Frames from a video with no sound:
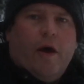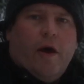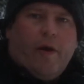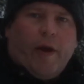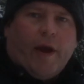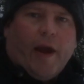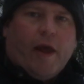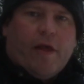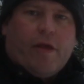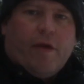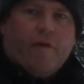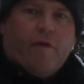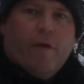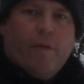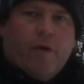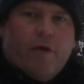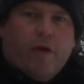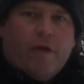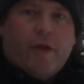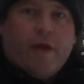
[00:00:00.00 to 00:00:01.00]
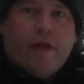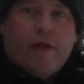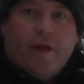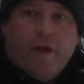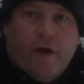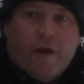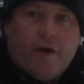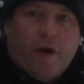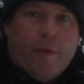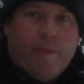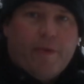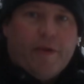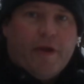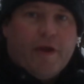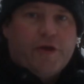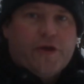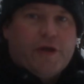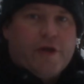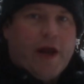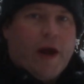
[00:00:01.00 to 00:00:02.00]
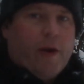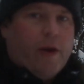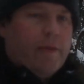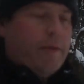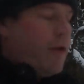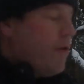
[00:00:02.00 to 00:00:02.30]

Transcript: Right guys, so I've come across this third composition now, and I'm